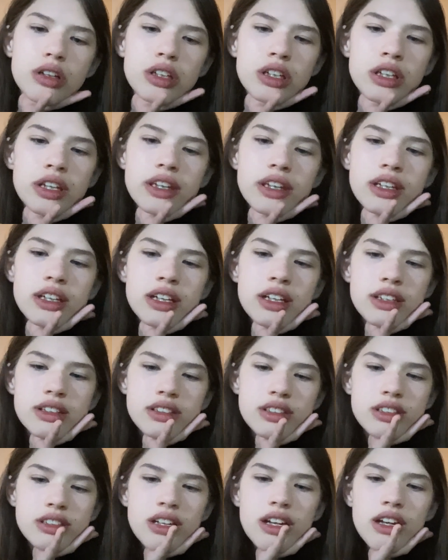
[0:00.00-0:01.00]
In these
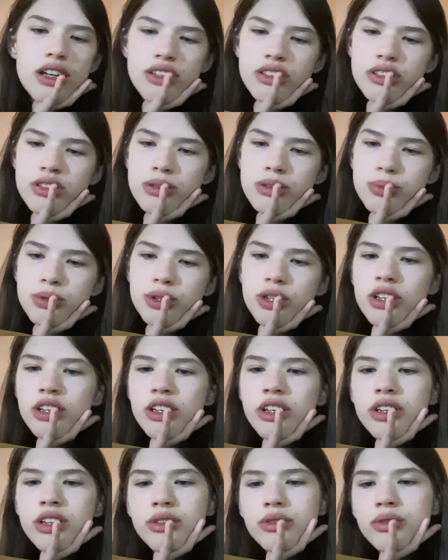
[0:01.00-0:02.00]
days,
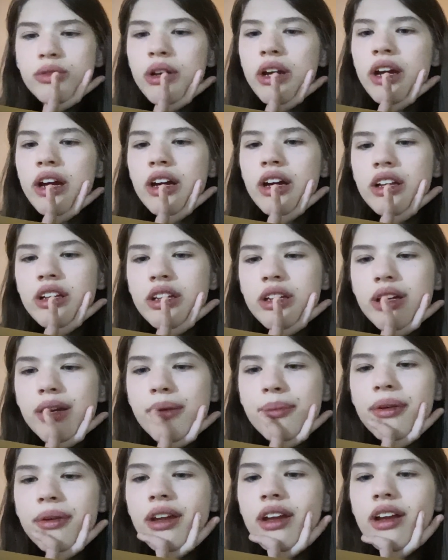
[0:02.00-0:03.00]
Napoleon rarely
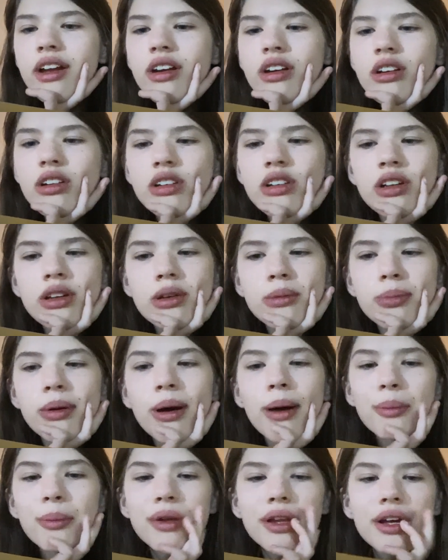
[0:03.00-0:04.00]
appeared in
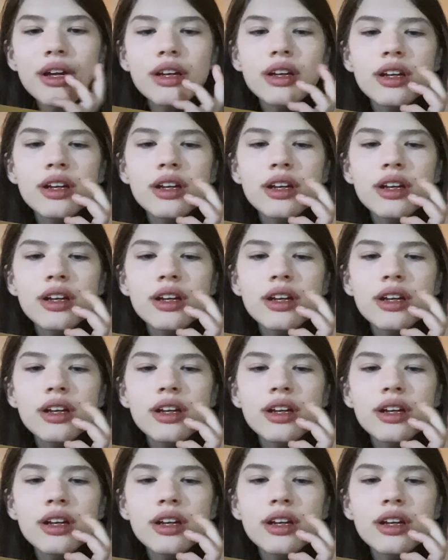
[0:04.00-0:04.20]
public,